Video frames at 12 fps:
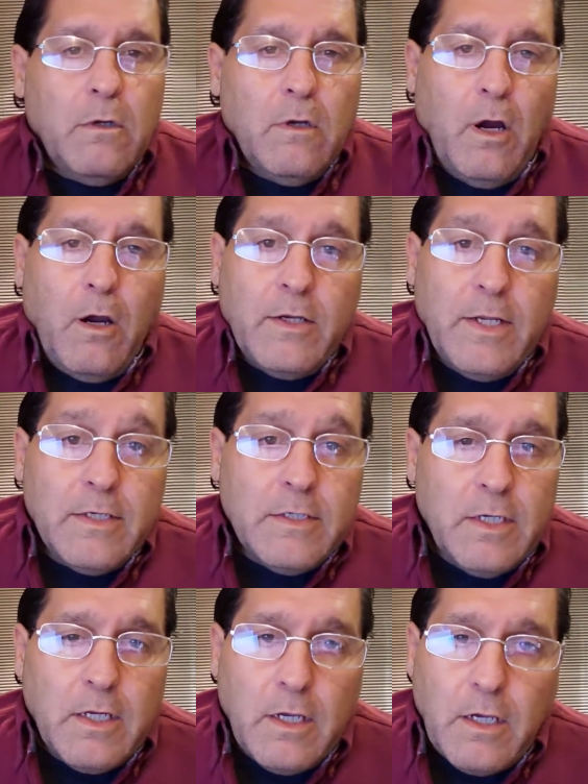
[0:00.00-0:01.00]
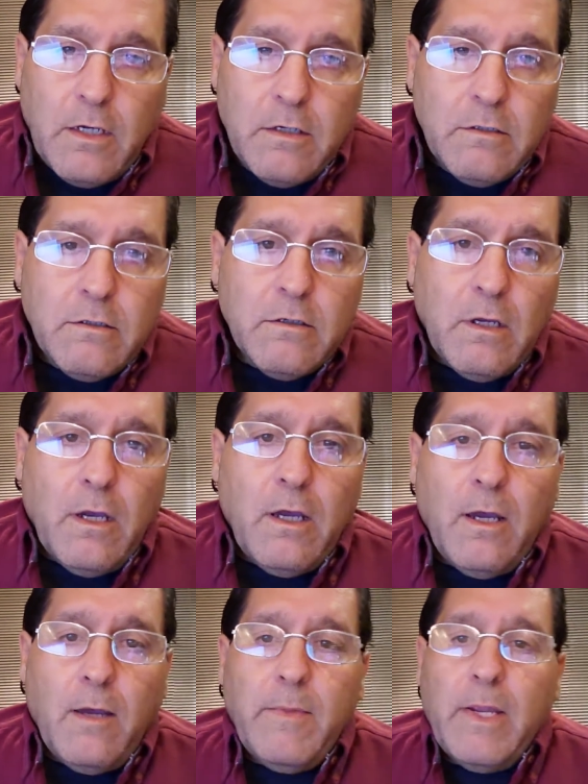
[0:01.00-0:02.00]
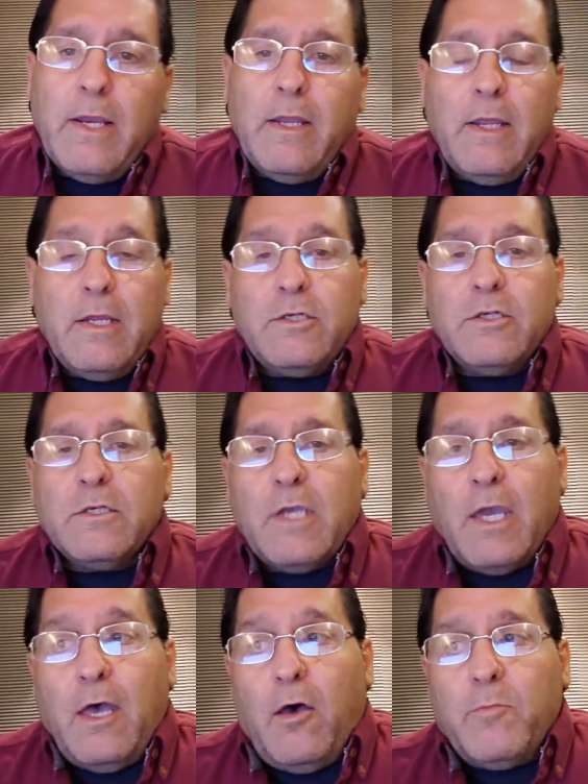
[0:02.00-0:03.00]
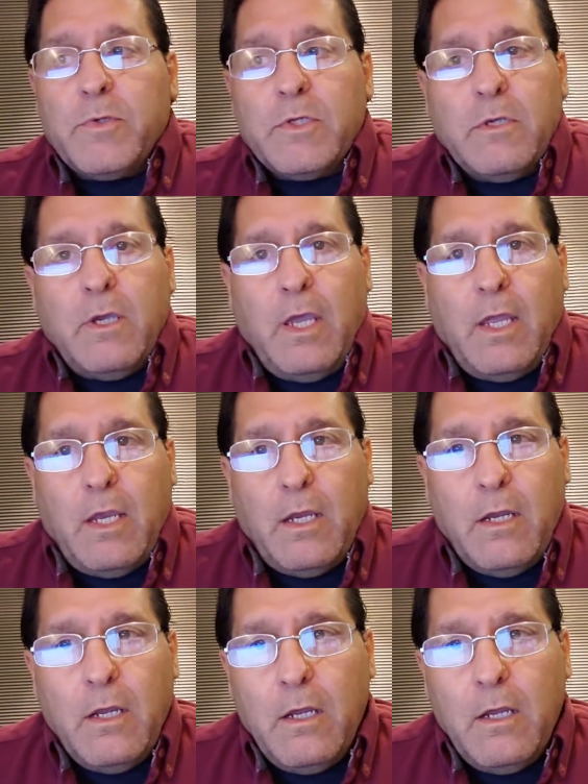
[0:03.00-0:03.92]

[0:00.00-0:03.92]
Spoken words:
artistic, it just helps. And